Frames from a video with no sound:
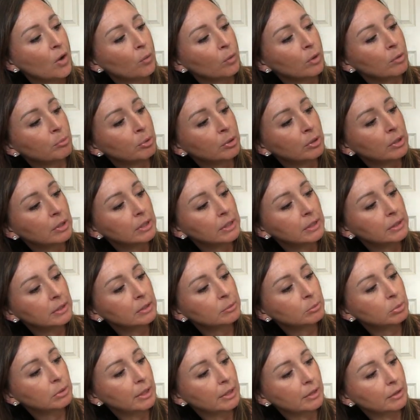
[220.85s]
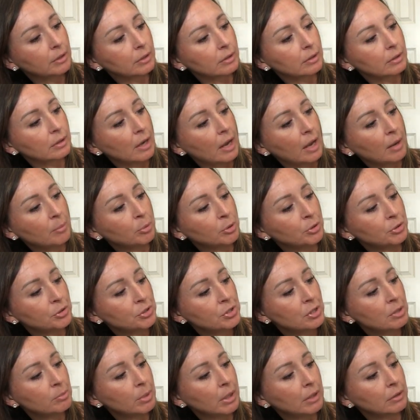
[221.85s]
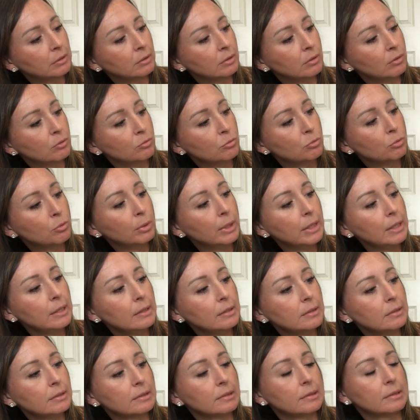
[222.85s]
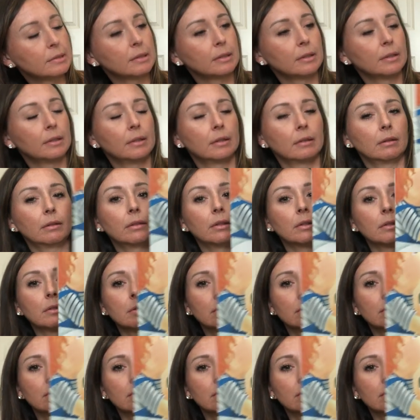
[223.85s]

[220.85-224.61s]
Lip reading: We put it in the blender. I push the button. Whiz! The